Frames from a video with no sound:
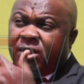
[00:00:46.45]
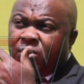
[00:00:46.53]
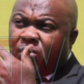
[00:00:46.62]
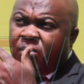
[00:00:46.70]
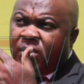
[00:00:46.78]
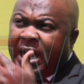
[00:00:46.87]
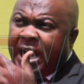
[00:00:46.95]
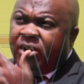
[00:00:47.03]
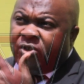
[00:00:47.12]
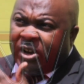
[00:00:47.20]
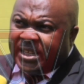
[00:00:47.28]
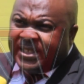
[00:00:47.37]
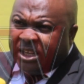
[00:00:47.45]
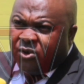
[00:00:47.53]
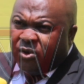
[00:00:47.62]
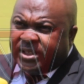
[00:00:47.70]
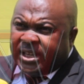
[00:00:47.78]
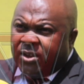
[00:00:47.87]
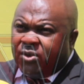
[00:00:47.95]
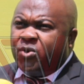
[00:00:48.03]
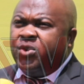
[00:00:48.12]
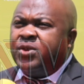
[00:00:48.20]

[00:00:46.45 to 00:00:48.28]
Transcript: to address security through